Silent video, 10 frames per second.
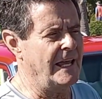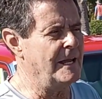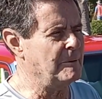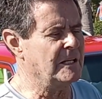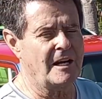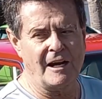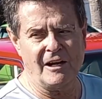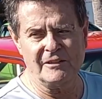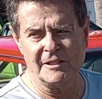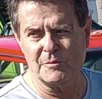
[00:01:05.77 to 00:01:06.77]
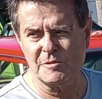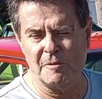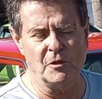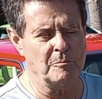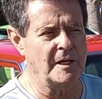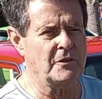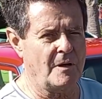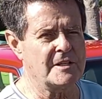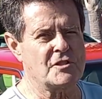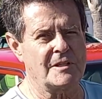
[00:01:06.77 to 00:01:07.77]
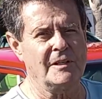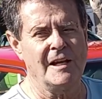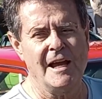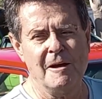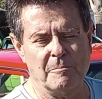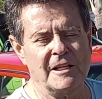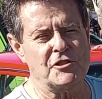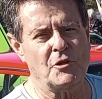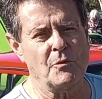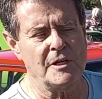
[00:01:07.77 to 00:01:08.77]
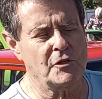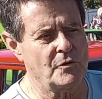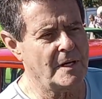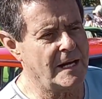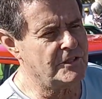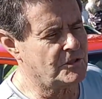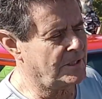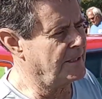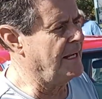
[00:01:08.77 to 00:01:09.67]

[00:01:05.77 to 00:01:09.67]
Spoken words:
Hemi car that was built by Chrysler, but it's a recreation.